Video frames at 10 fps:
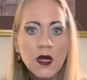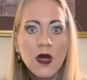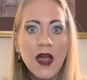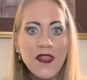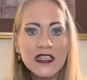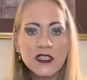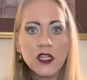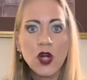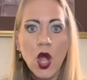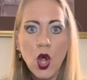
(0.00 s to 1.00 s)
Right? That's
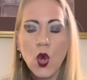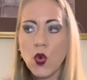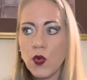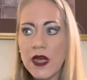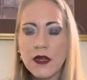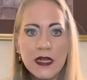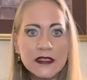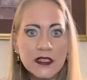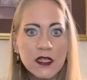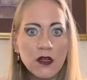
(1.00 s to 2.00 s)
their own.
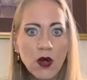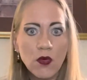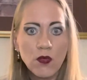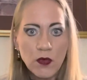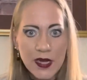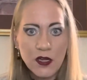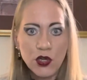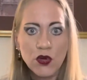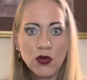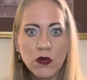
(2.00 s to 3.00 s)
That's their own
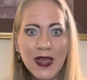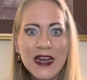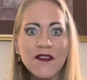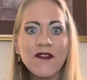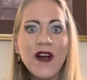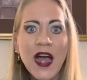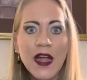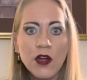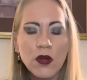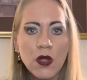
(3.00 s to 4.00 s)
internal lake of
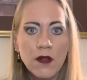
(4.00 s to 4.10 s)
fire.